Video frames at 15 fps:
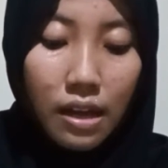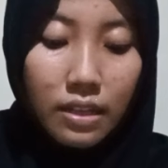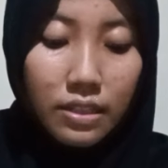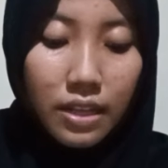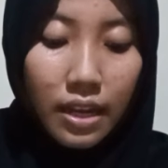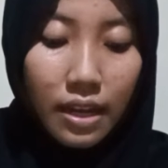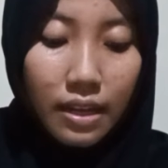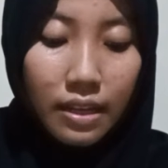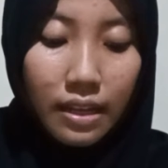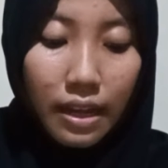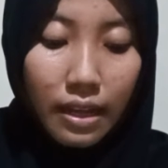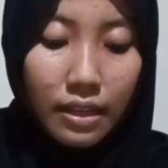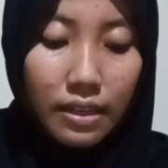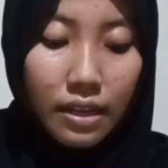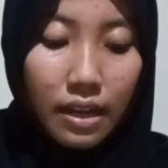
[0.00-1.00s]
Check
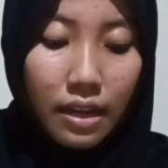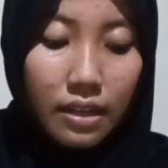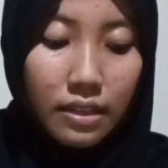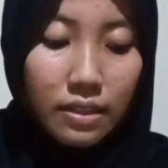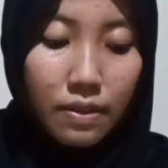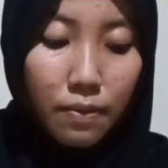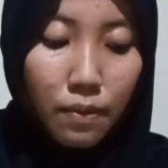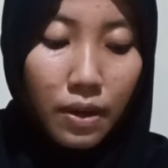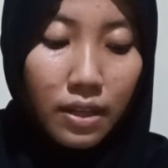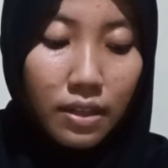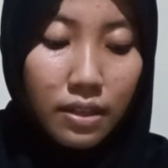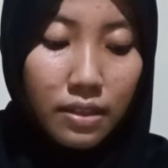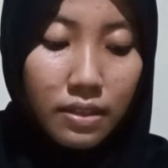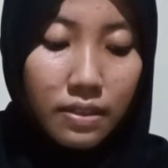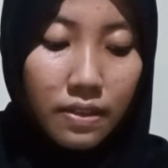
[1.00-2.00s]
again the
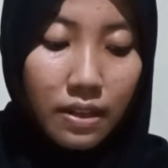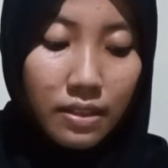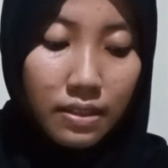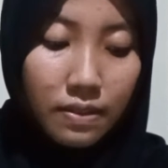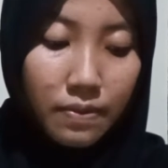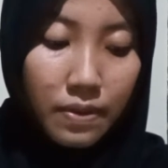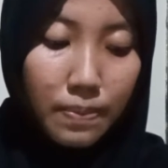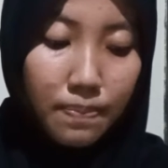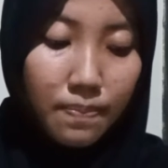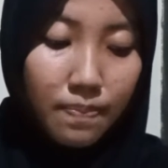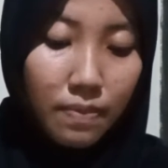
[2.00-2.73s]
written transcript.